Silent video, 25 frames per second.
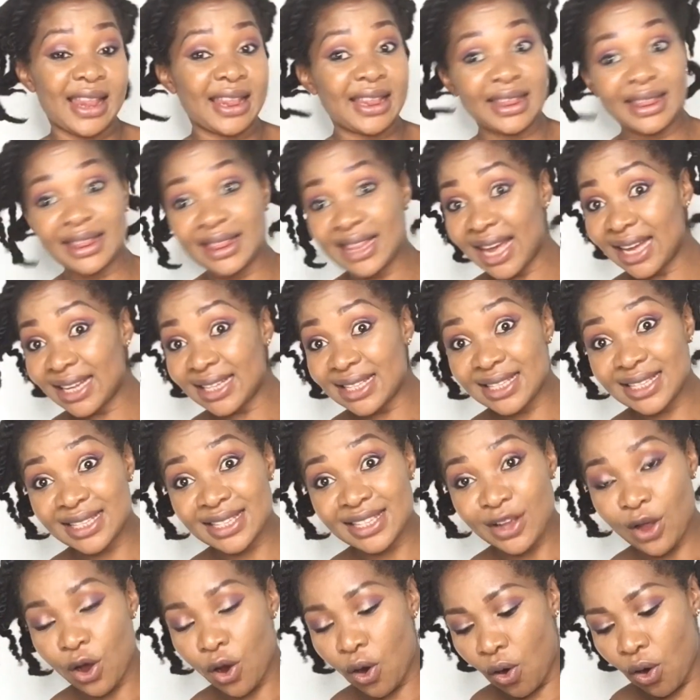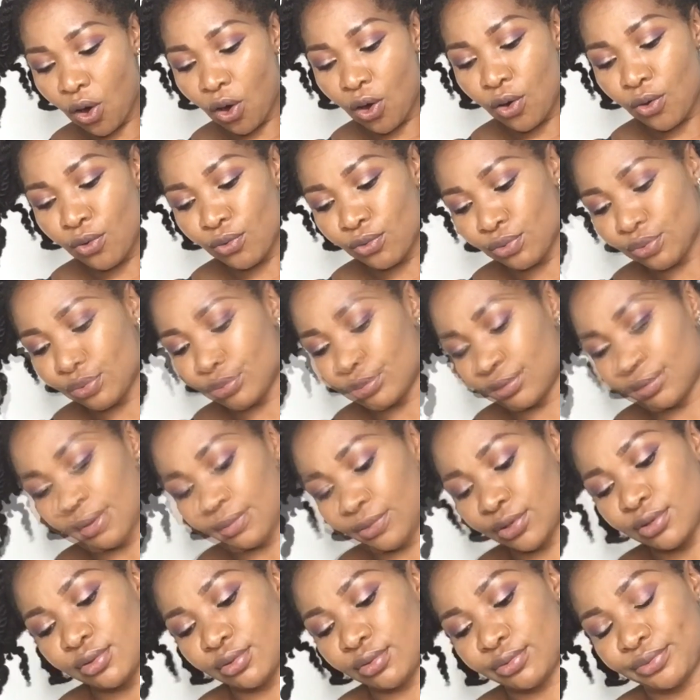That's all.
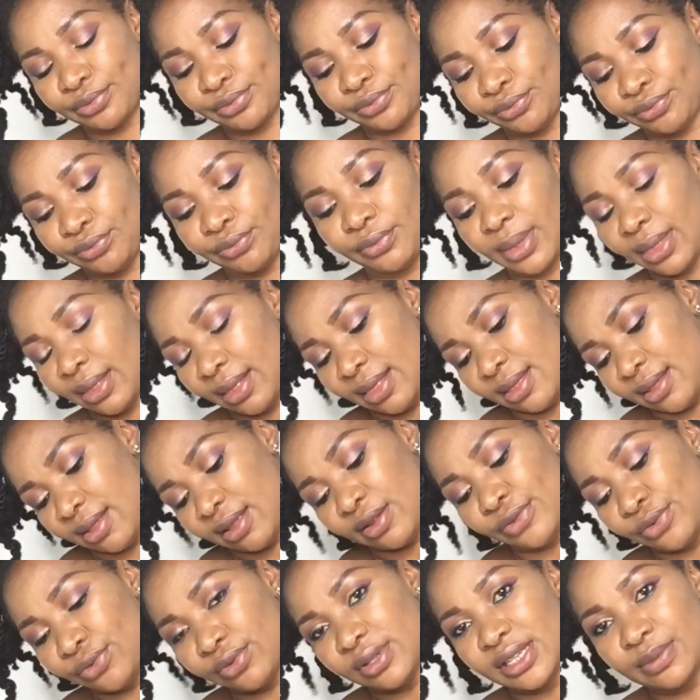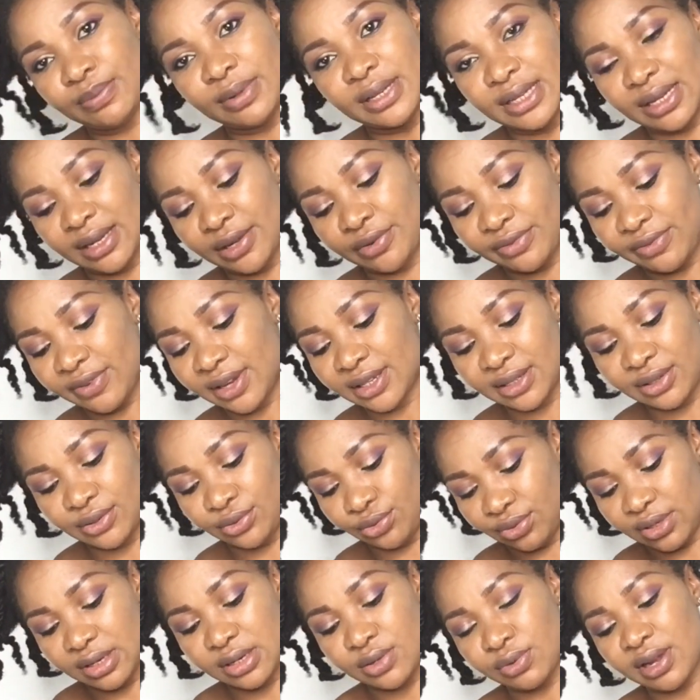I will have to fast forward this
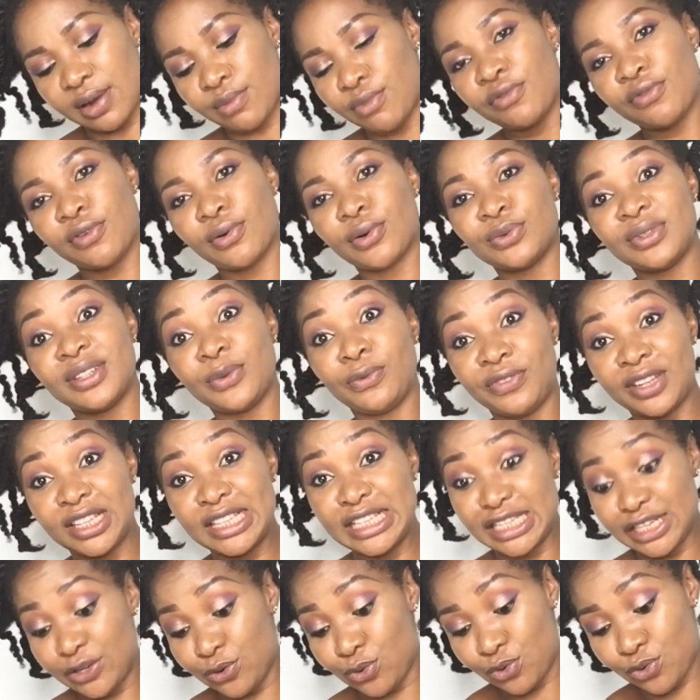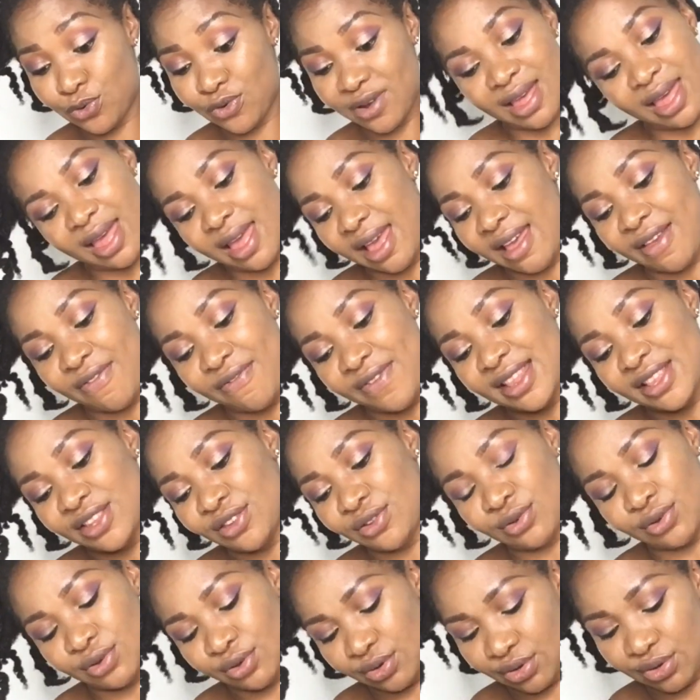part so we can continue with the rest of the
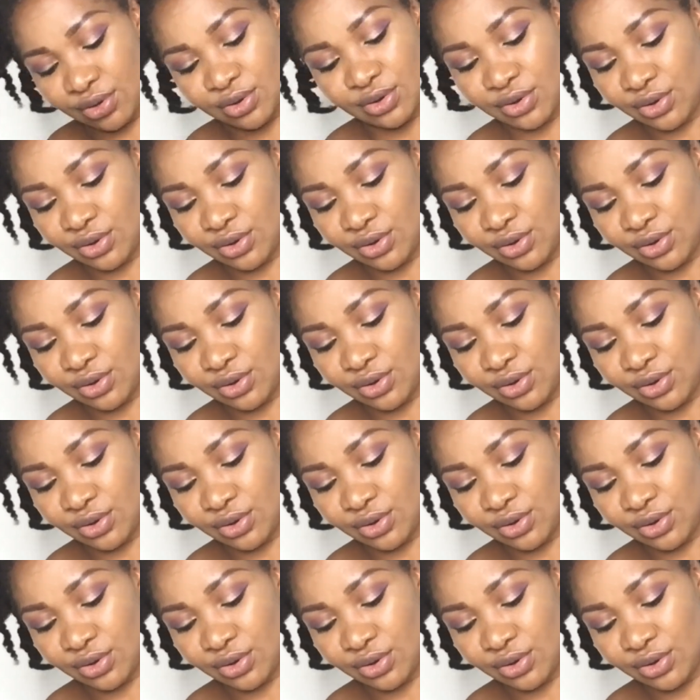video.